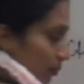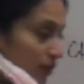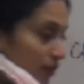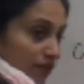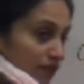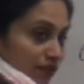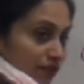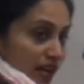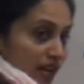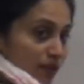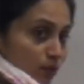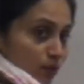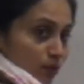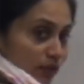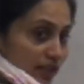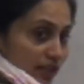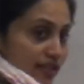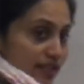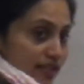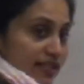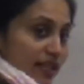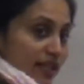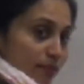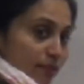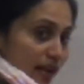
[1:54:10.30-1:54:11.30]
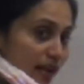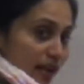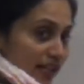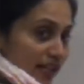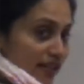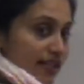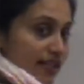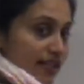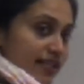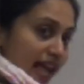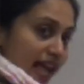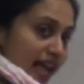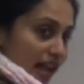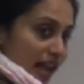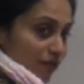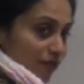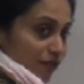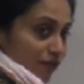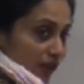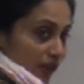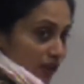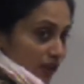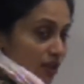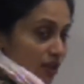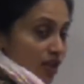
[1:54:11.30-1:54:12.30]
done only C minus
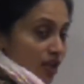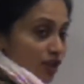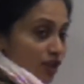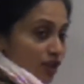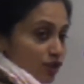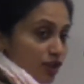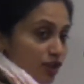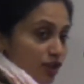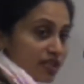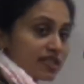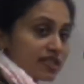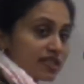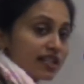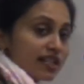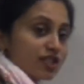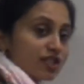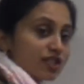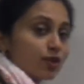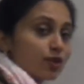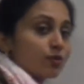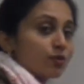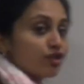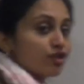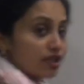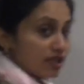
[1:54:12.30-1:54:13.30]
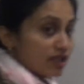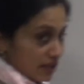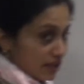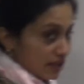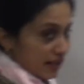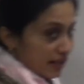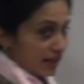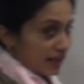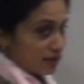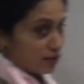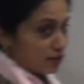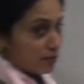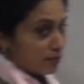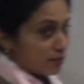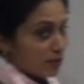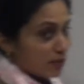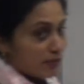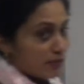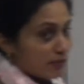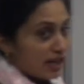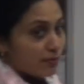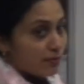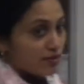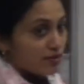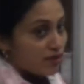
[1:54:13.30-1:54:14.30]
alpha. Just as you just corrected me when
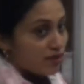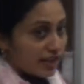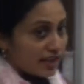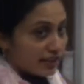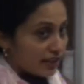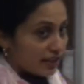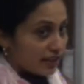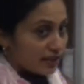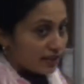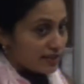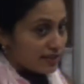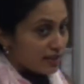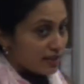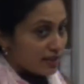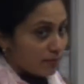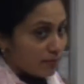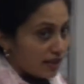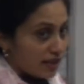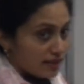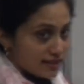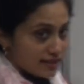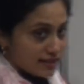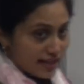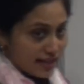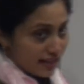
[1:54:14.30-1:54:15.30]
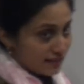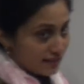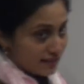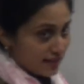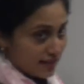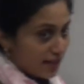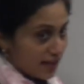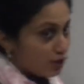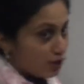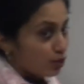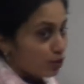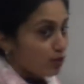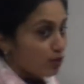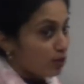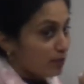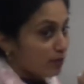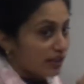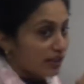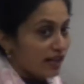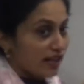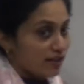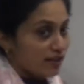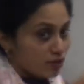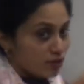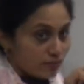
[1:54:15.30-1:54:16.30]
I was writing C minus X and you told me it
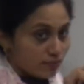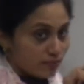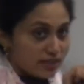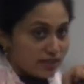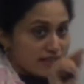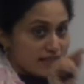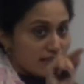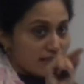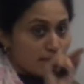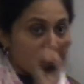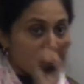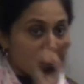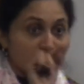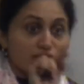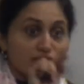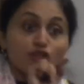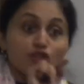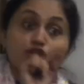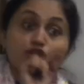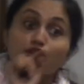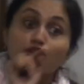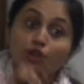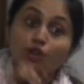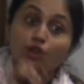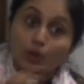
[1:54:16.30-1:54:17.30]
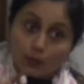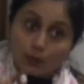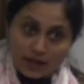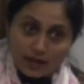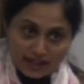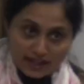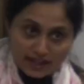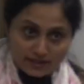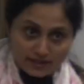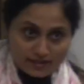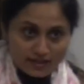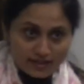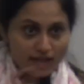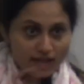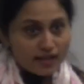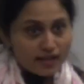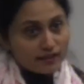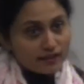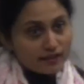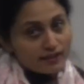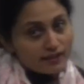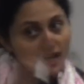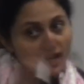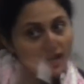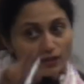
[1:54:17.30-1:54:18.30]
has to be C minus 2X.
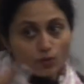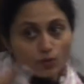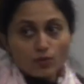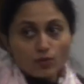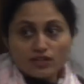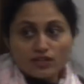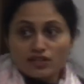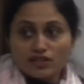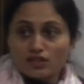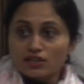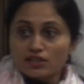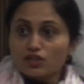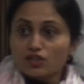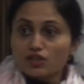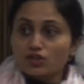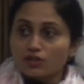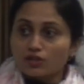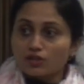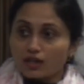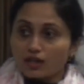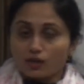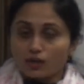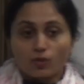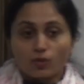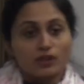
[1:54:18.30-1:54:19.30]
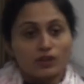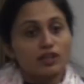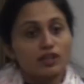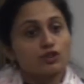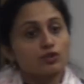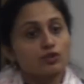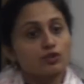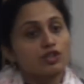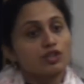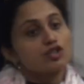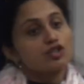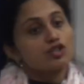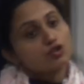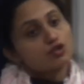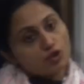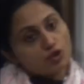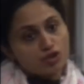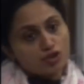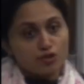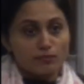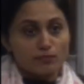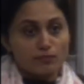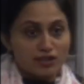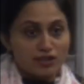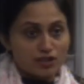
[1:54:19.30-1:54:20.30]
That goes in according to the
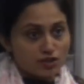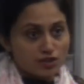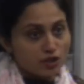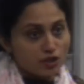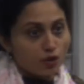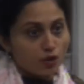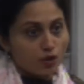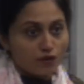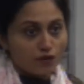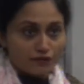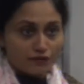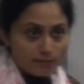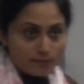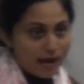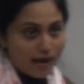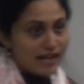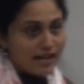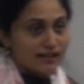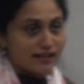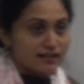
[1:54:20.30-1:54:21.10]
stoichiometry of the balanced